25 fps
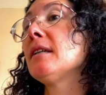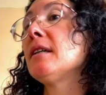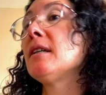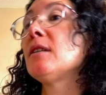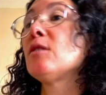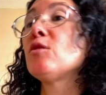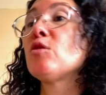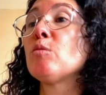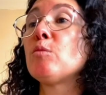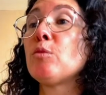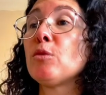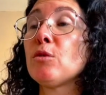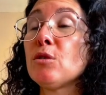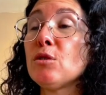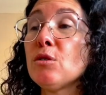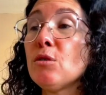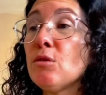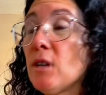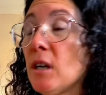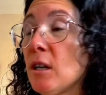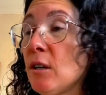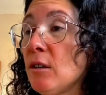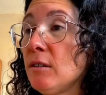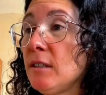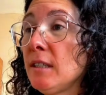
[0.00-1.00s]
It supports
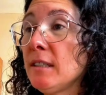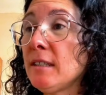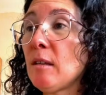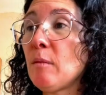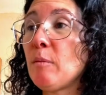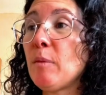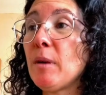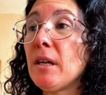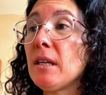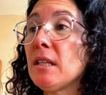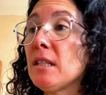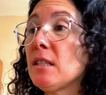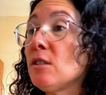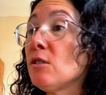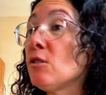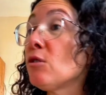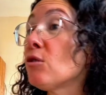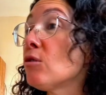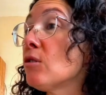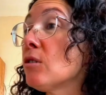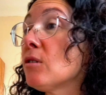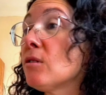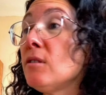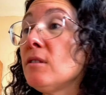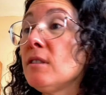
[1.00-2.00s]
Oracle
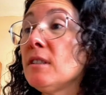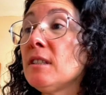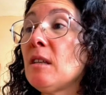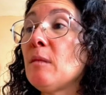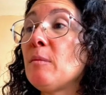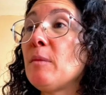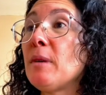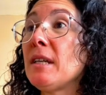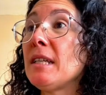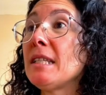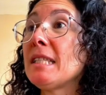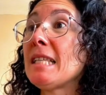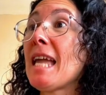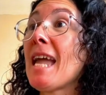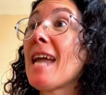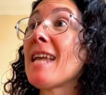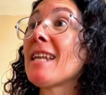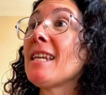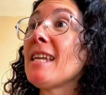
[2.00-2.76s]
database, non-Oracle database,